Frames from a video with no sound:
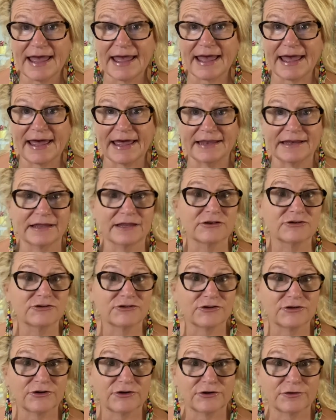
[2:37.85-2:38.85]
and in
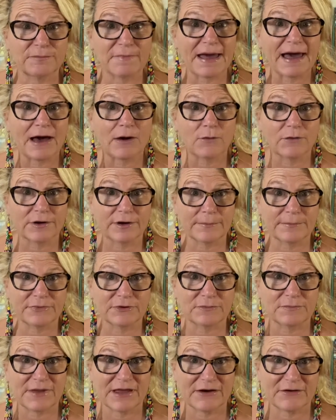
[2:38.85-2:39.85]
turn power up
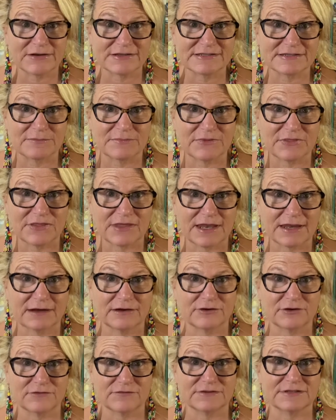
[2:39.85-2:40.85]
your parasympathetic
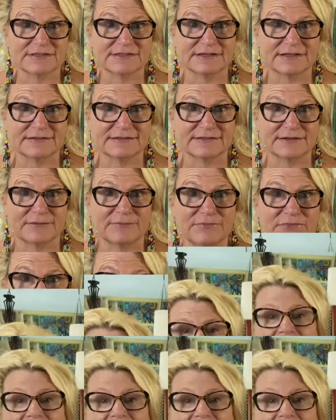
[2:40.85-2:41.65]
nervous system.